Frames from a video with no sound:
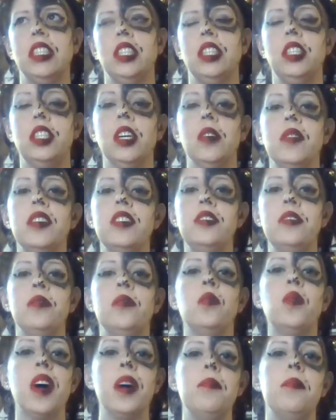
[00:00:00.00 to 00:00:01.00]
go into
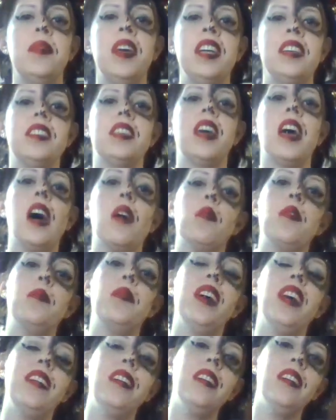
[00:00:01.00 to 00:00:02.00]
what makes
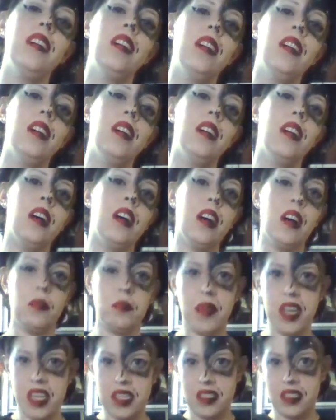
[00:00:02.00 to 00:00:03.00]
Catwoman
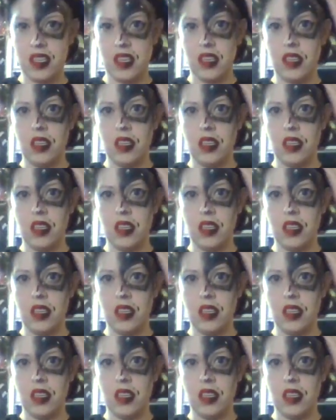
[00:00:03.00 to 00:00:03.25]
amazing.